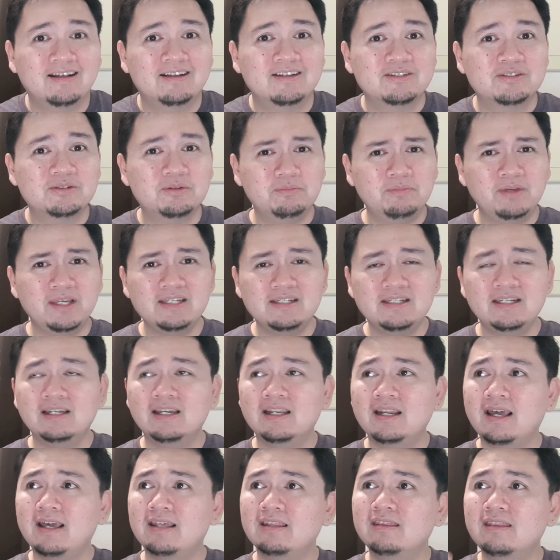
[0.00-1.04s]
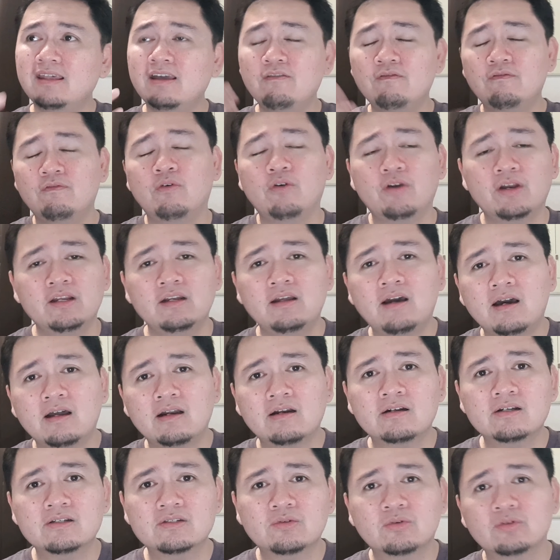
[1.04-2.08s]
So basically, I think
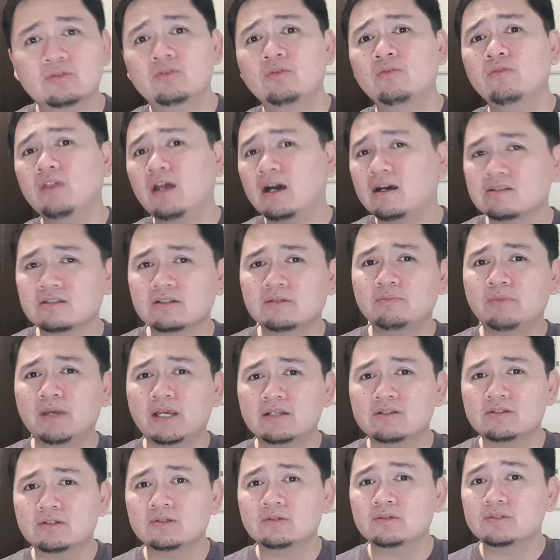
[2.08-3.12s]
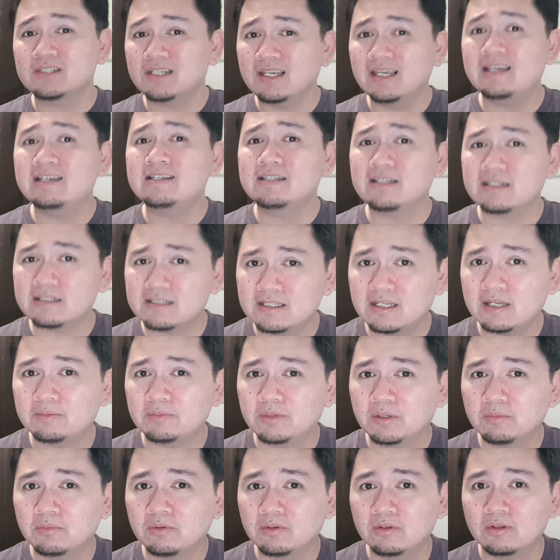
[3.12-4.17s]
$40 or 2,000 pesos is
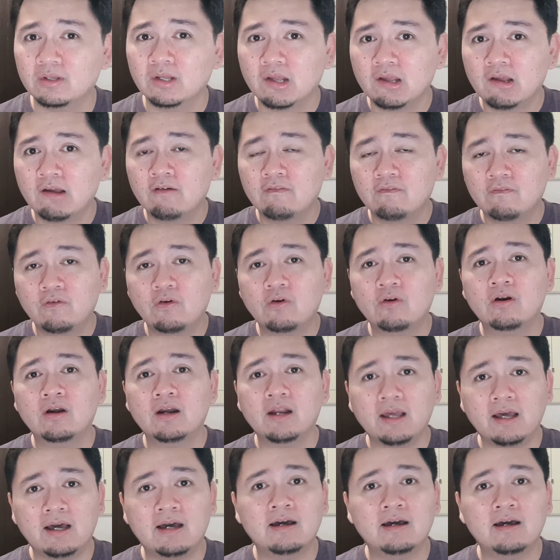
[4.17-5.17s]
acceptable for